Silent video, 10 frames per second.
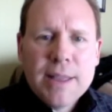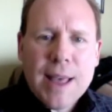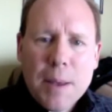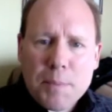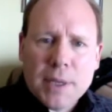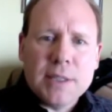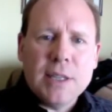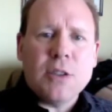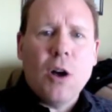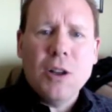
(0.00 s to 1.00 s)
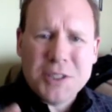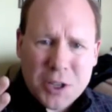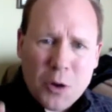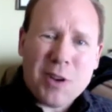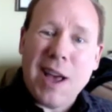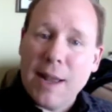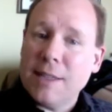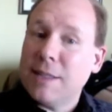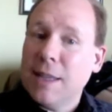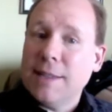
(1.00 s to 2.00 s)
that business also kind
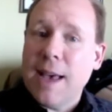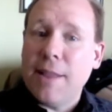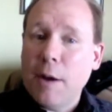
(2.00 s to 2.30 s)
of slid down.